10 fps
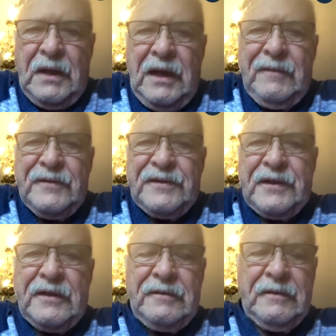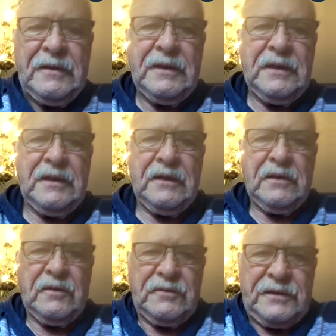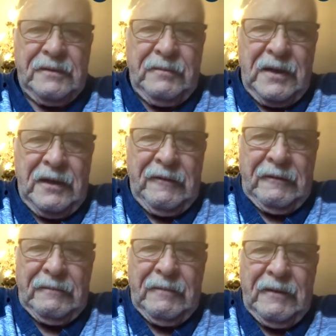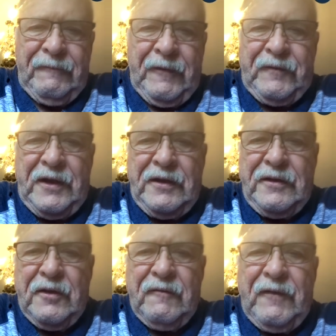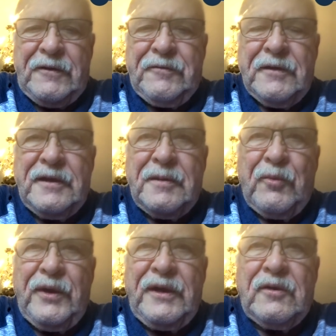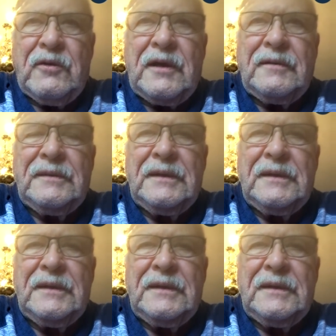I have a son who's a 15-year veteran in the Marine Corps.